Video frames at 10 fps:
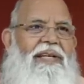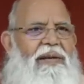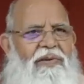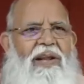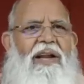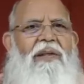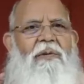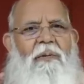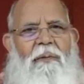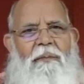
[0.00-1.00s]
Never
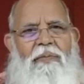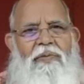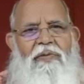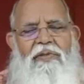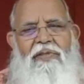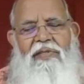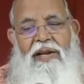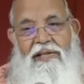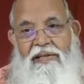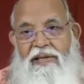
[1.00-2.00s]
argue.
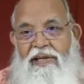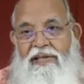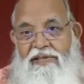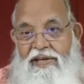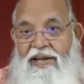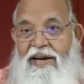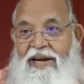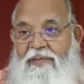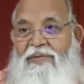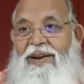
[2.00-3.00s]
That is secret
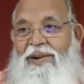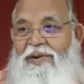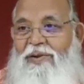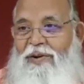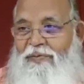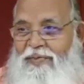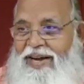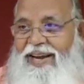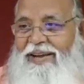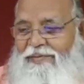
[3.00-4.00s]
I'm telling you of
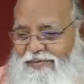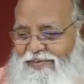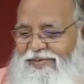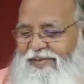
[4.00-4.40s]
my life.